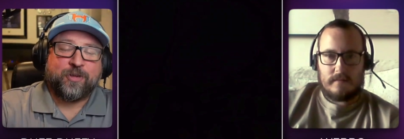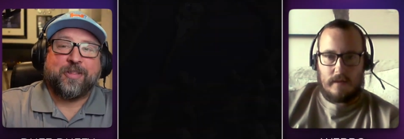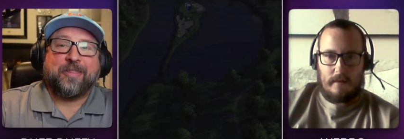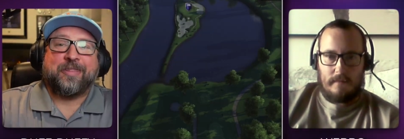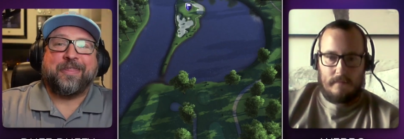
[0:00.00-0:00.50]

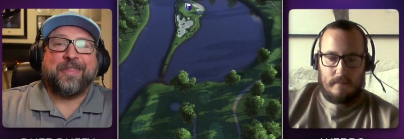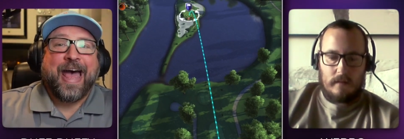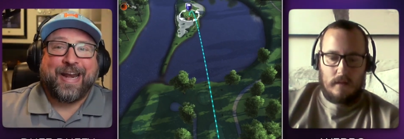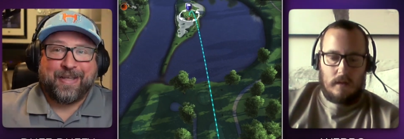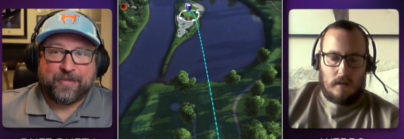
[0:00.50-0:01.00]
Speaker 1: yeah,
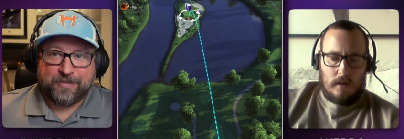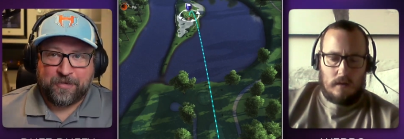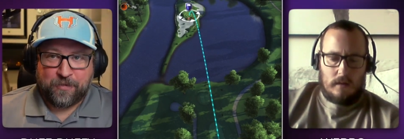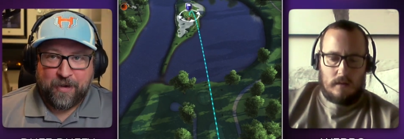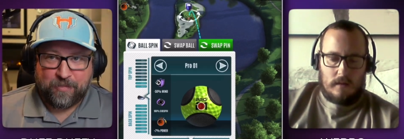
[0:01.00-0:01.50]
that is
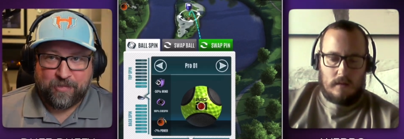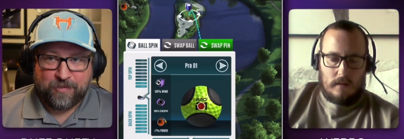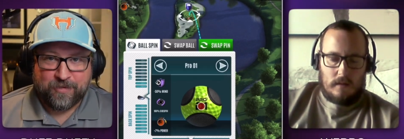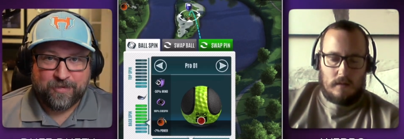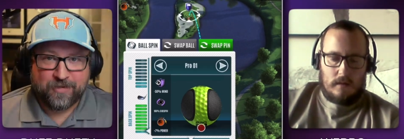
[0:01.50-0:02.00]
incredible.
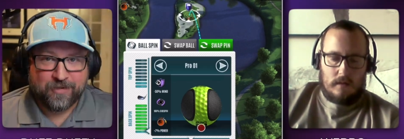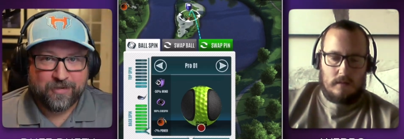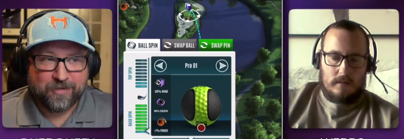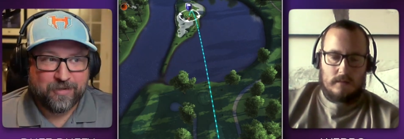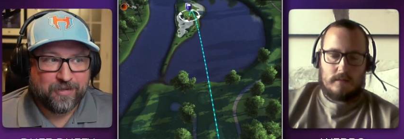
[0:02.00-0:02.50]

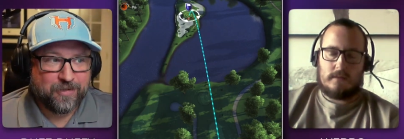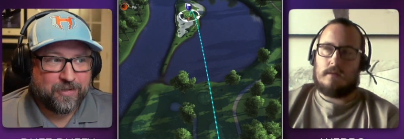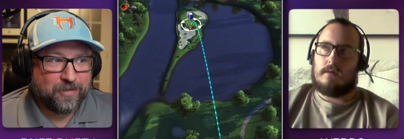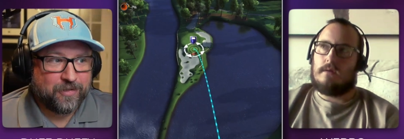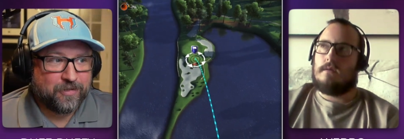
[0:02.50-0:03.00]

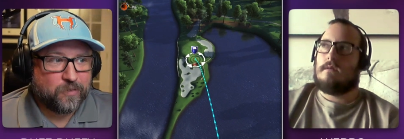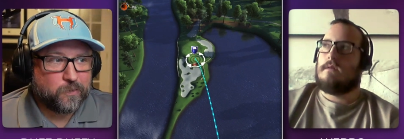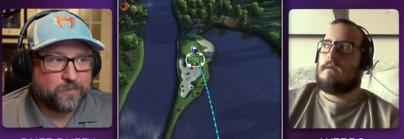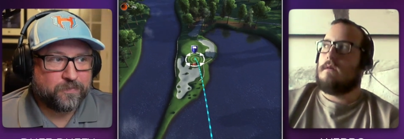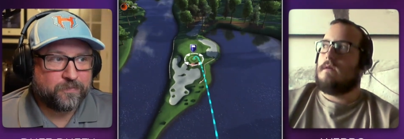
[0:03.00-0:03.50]
So.
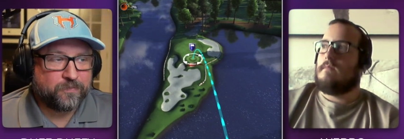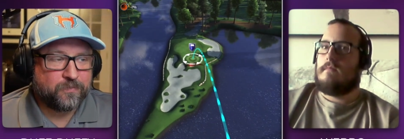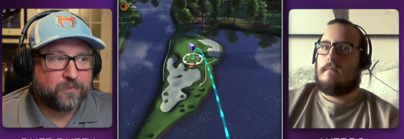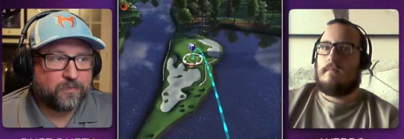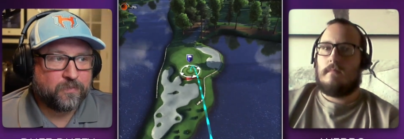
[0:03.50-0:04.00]

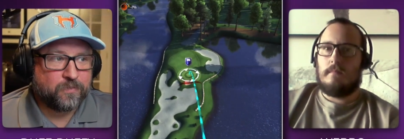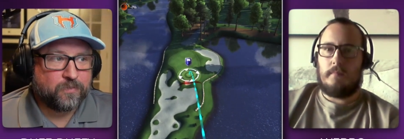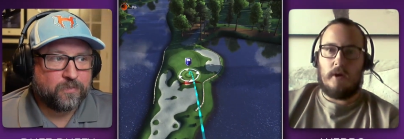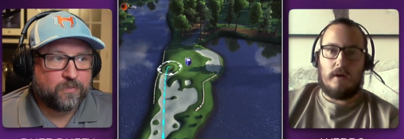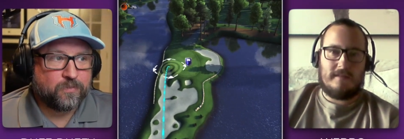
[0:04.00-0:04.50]
Um,
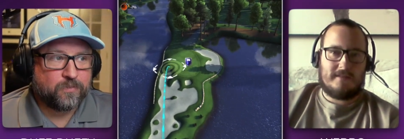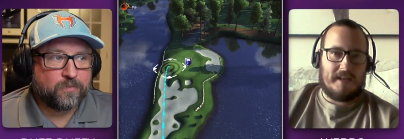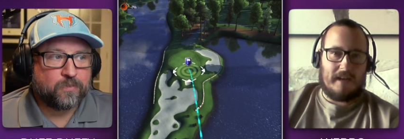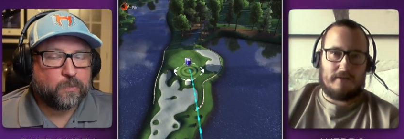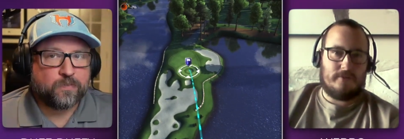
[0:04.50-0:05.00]
but
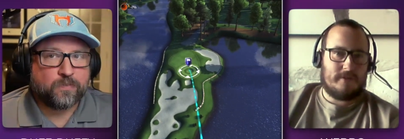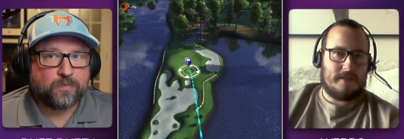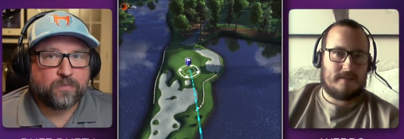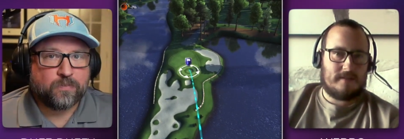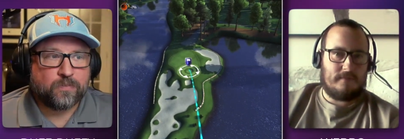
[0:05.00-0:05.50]
St Andrews
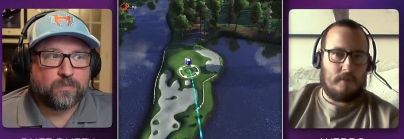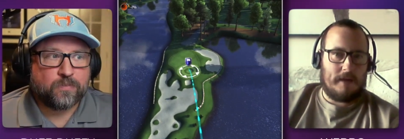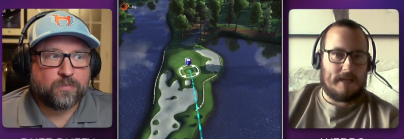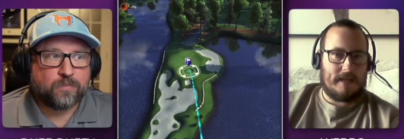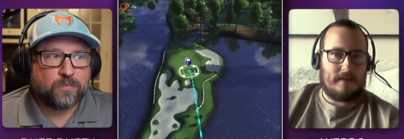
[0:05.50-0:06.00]
is for
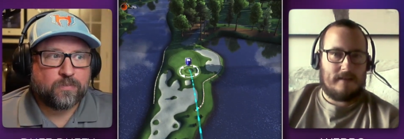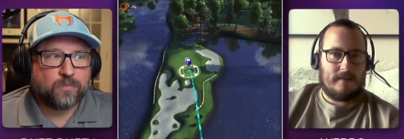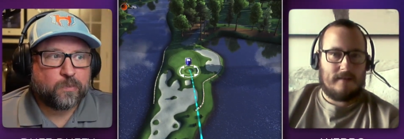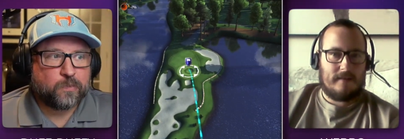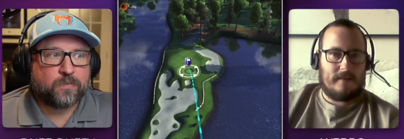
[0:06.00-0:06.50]
me,
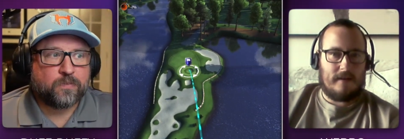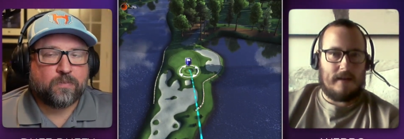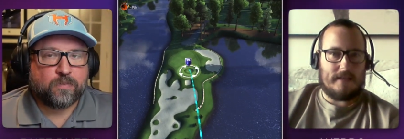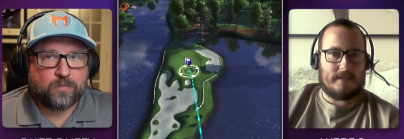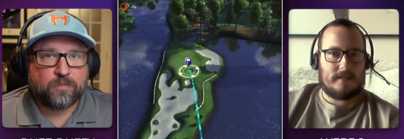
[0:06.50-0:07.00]

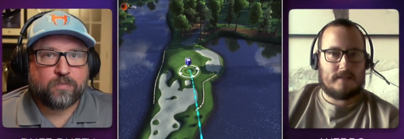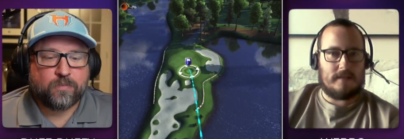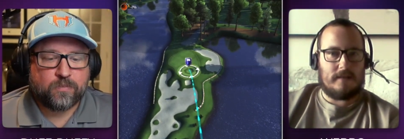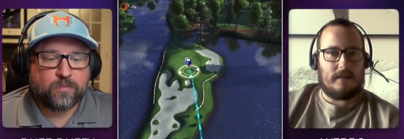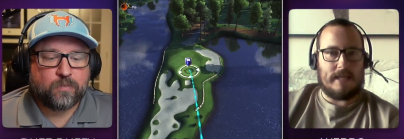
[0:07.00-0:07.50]
it's
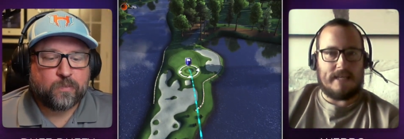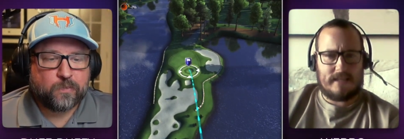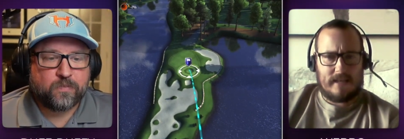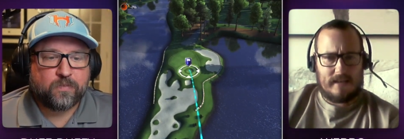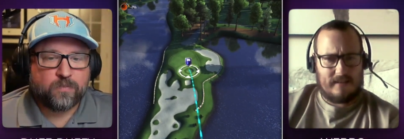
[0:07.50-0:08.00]

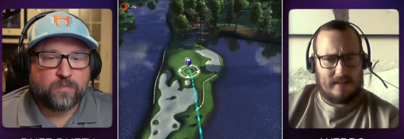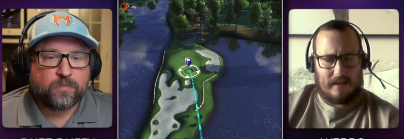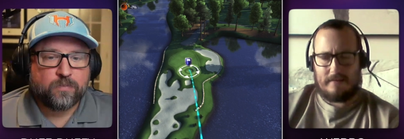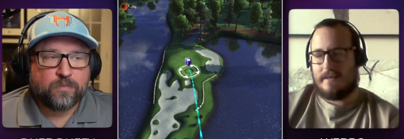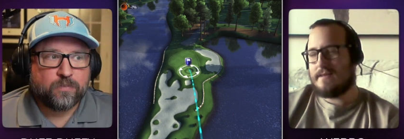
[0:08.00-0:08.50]
easy.
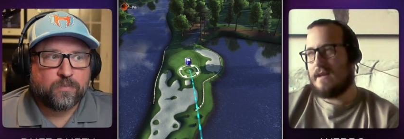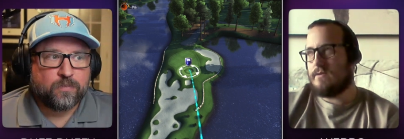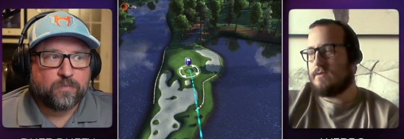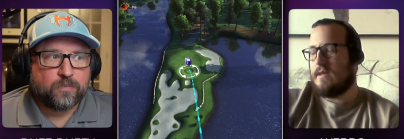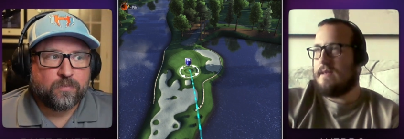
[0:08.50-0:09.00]
And this
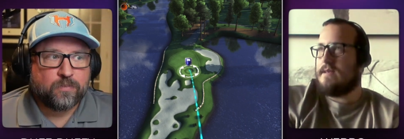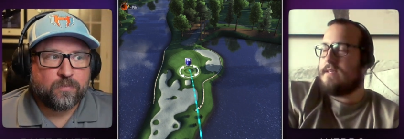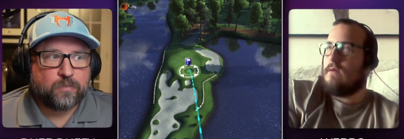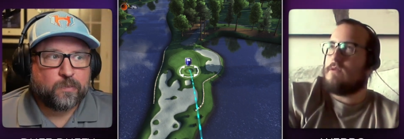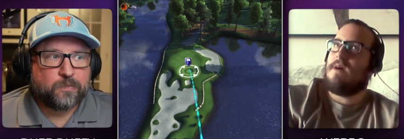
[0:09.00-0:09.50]
sounds eh, that
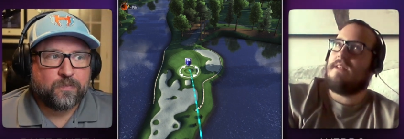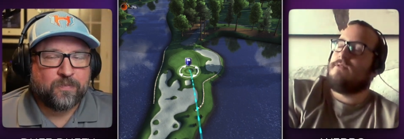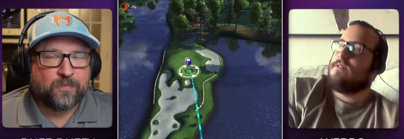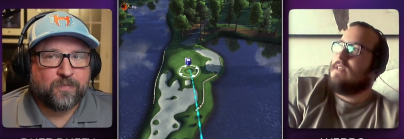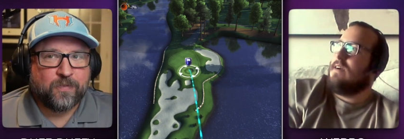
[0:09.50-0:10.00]
sounds mad,
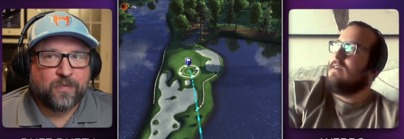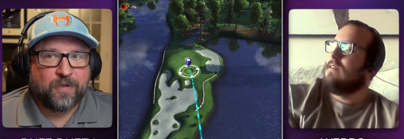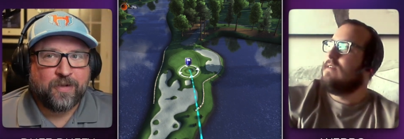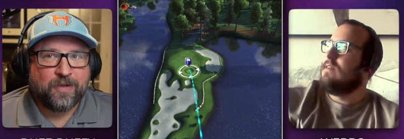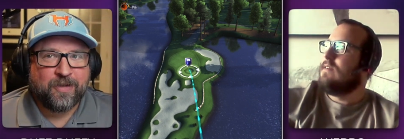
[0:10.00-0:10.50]
does that?
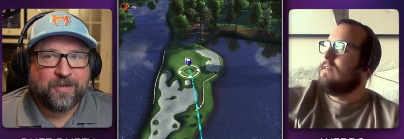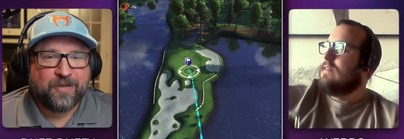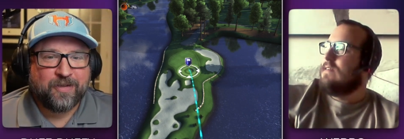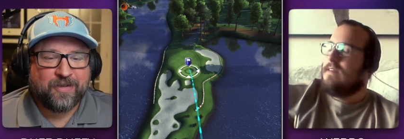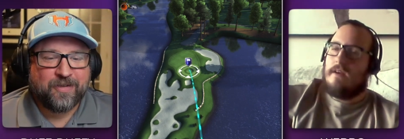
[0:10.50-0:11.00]

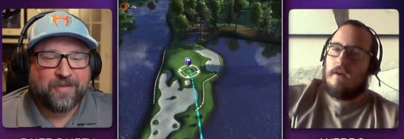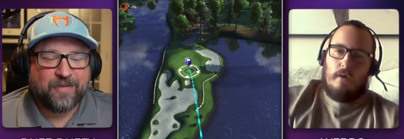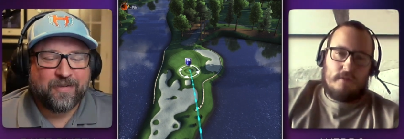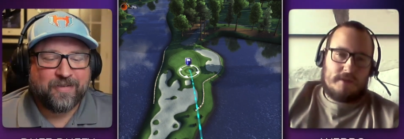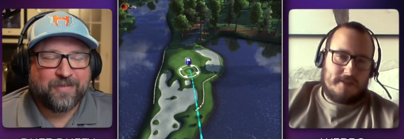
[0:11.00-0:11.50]

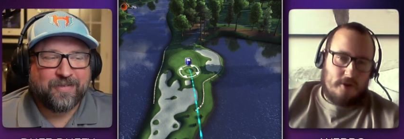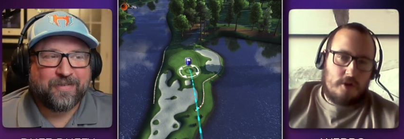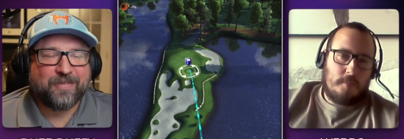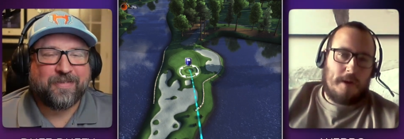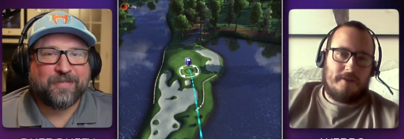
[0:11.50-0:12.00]
Obviously, it's all
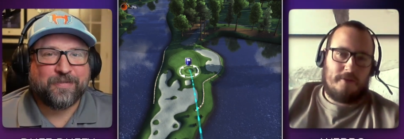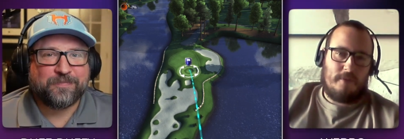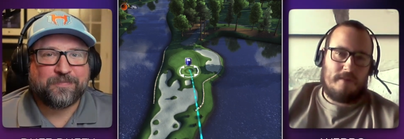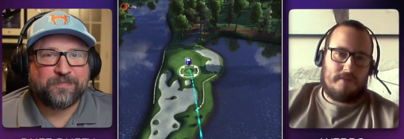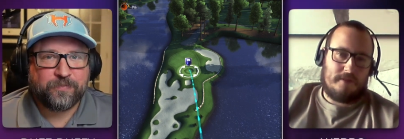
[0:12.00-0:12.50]
dependent on
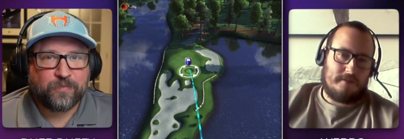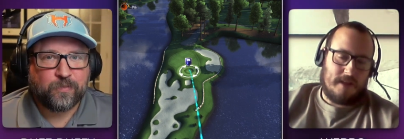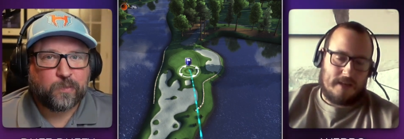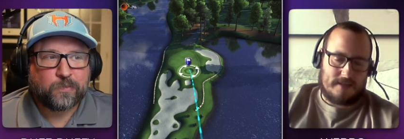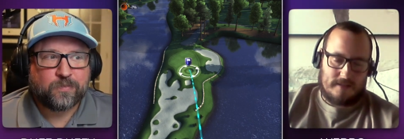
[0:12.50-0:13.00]
weather, and
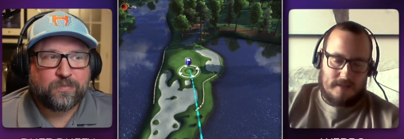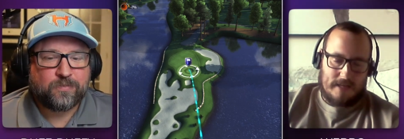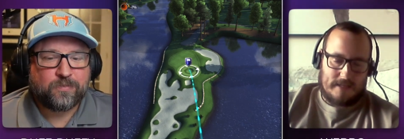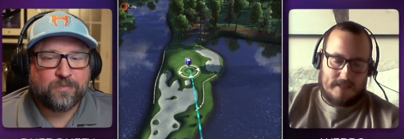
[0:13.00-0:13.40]
links links